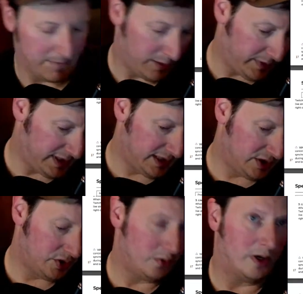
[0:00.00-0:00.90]
And we
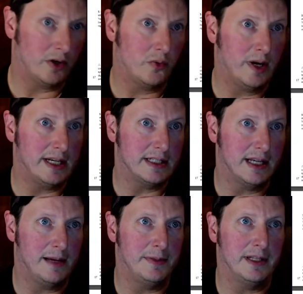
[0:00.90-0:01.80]
did do a great
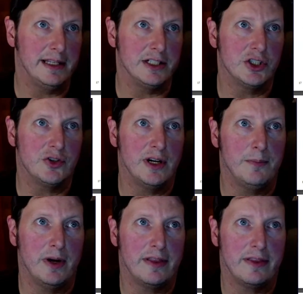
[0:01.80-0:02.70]
emulated
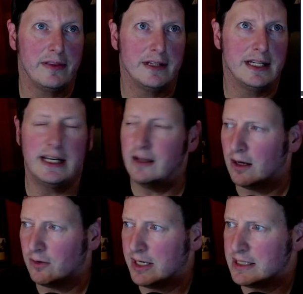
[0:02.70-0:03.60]
stream with Diddy
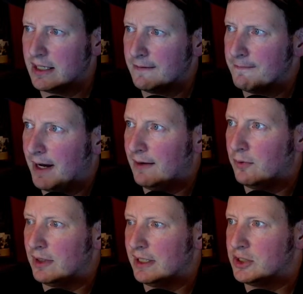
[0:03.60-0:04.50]
Kong Racing. I
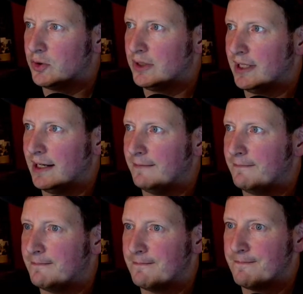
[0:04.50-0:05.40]
really enjoyed that.
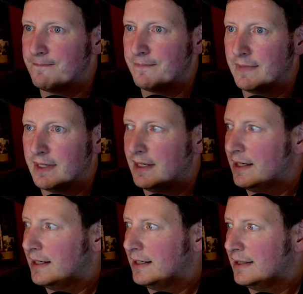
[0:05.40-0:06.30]

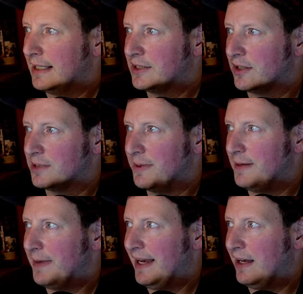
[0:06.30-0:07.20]
That song's been
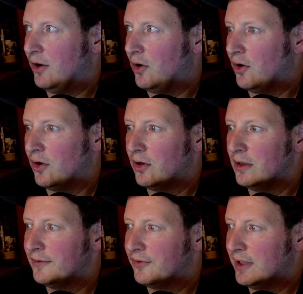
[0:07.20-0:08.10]
in my head
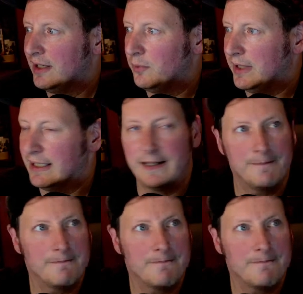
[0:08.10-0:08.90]
all freaking week.